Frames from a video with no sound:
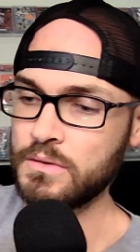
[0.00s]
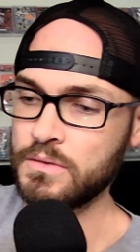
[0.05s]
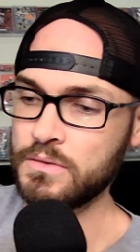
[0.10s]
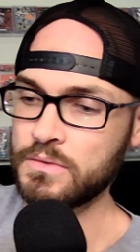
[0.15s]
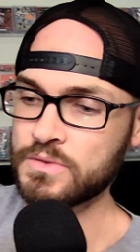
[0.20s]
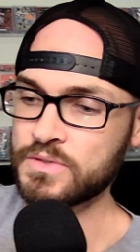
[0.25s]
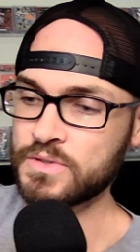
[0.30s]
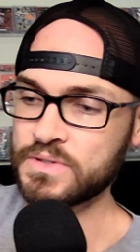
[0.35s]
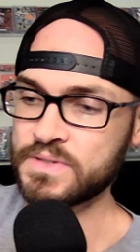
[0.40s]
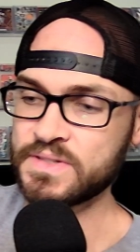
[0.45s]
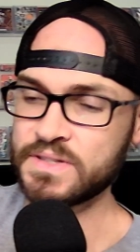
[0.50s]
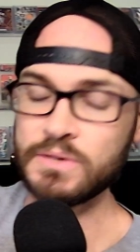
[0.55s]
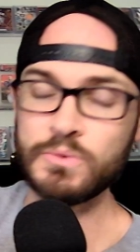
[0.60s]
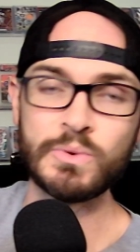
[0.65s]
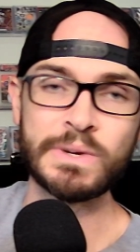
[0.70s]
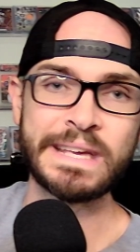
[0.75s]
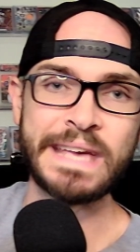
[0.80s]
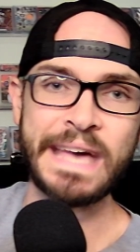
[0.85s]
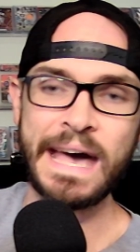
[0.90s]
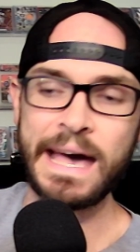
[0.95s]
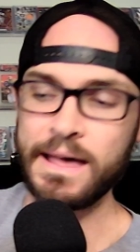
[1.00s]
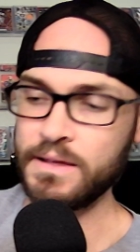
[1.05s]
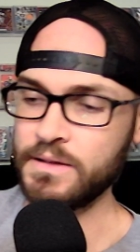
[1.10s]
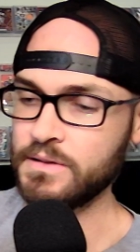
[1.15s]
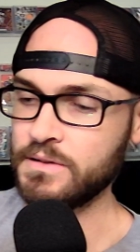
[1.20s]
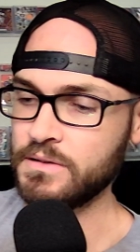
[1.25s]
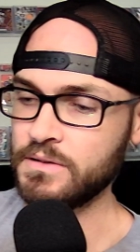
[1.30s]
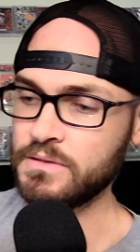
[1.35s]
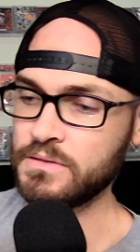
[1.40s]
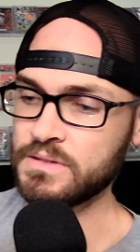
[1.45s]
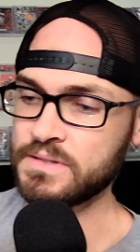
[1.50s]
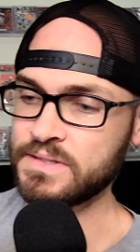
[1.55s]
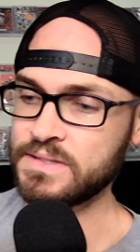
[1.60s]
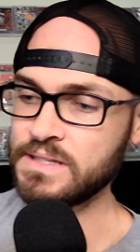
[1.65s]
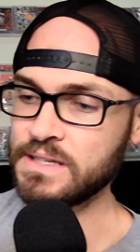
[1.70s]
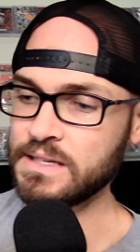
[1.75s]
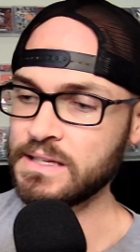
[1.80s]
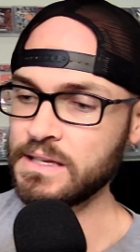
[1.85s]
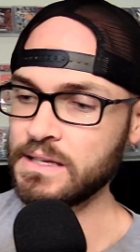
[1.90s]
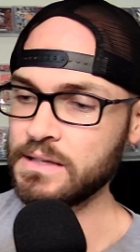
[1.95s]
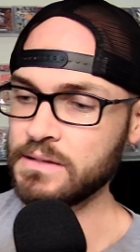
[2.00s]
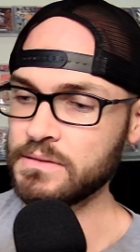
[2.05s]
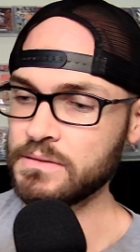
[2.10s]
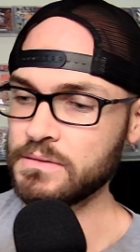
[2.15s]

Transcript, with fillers: So let's see what we got. Let's dig in.